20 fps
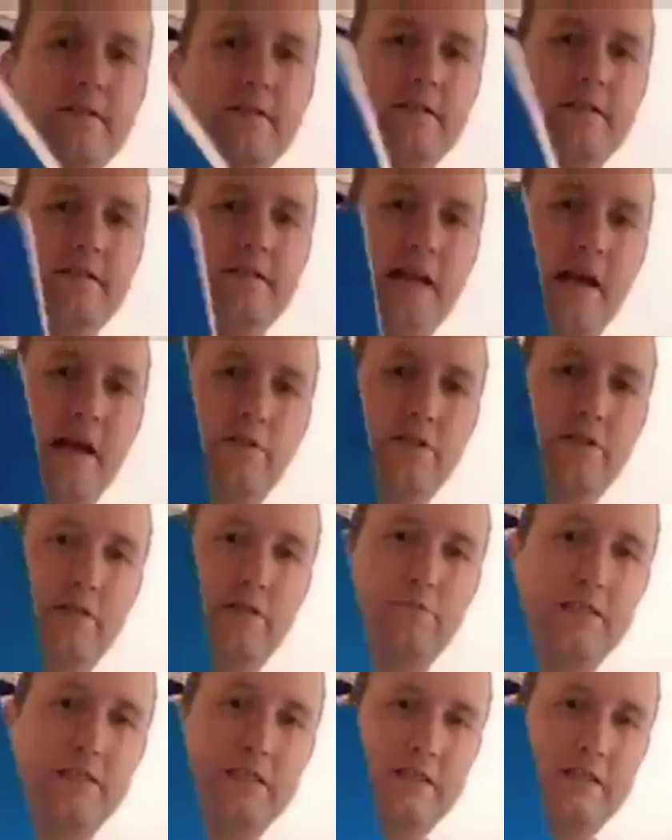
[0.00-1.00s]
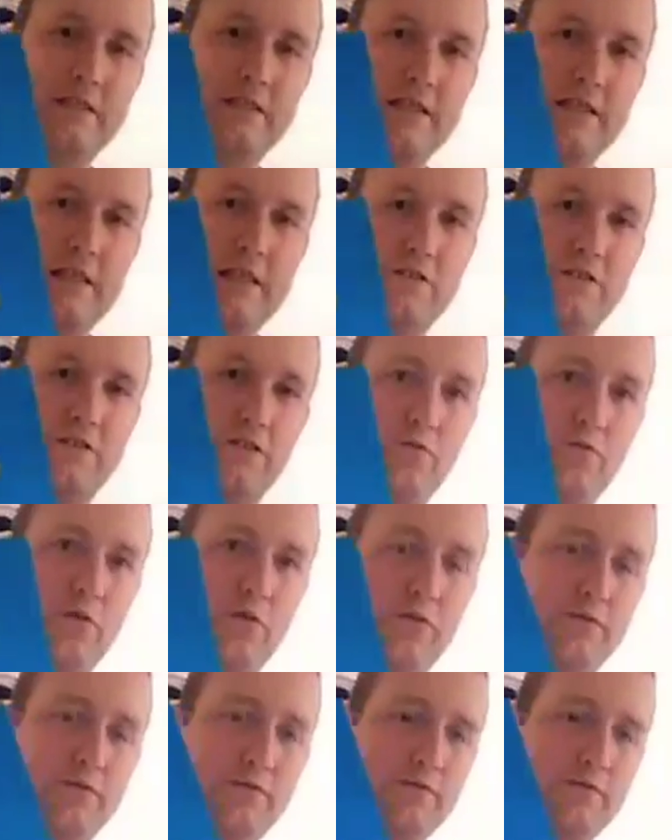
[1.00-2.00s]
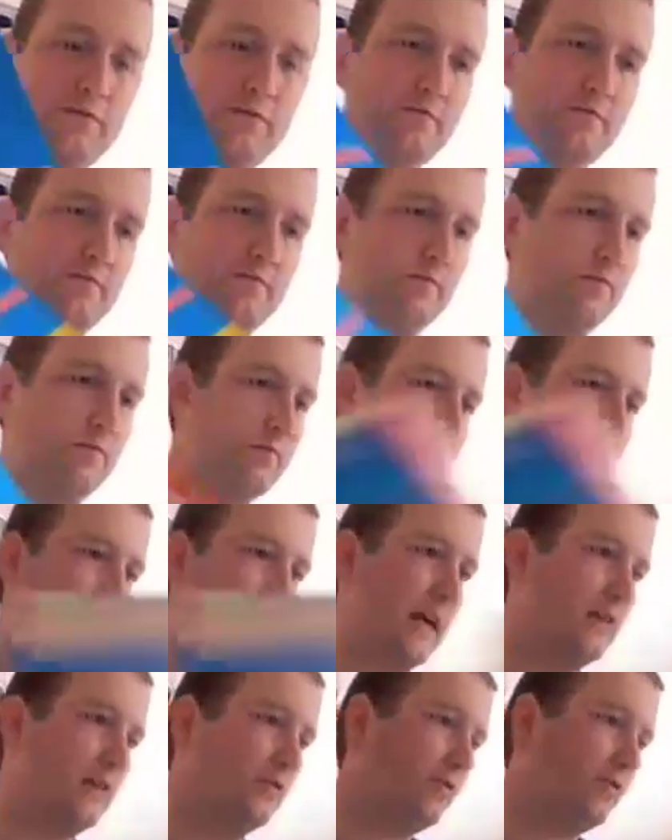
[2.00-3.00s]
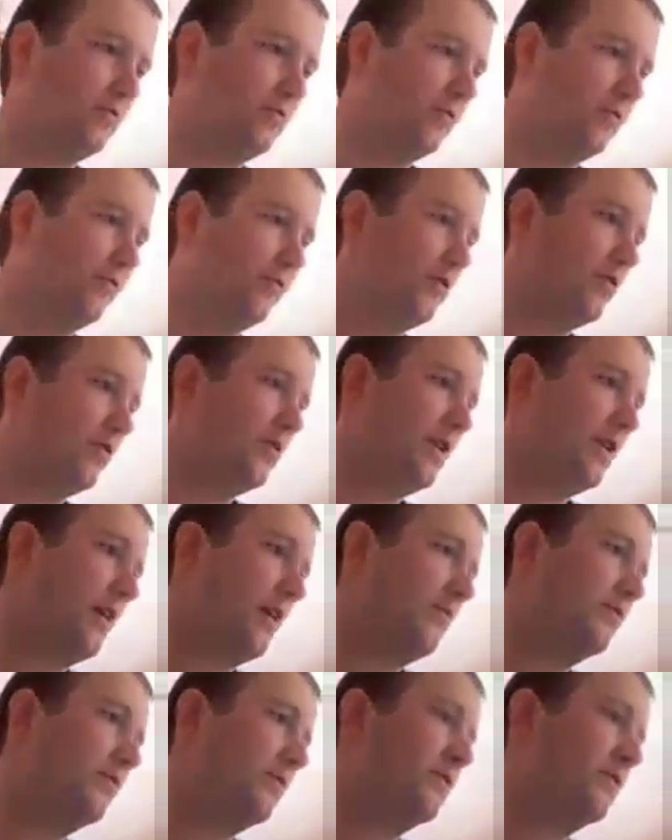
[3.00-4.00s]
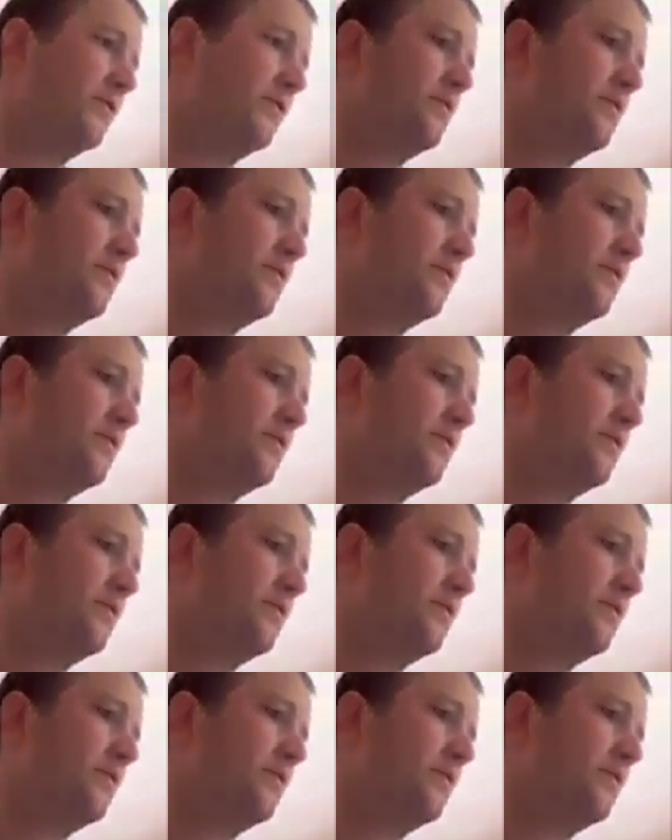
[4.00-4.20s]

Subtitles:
The Cyber Gypsies, that's a good one. Again, I'll do a review on that one.